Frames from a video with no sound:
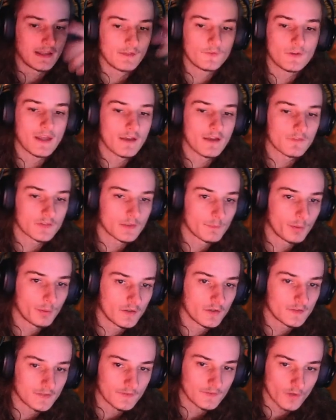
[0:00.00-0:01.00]
If you have some
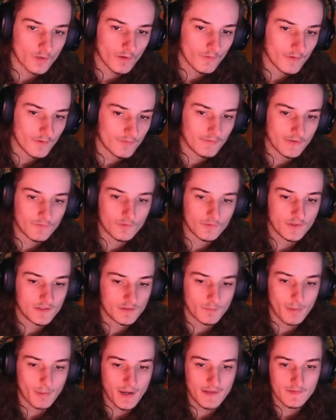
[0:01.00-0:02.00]
points left over, feel free
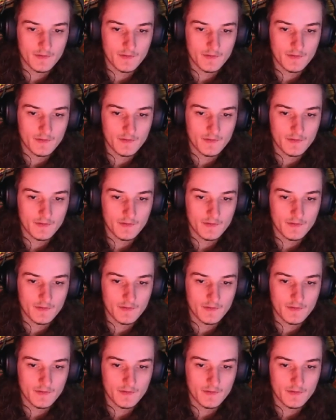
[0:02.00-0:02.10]
to buy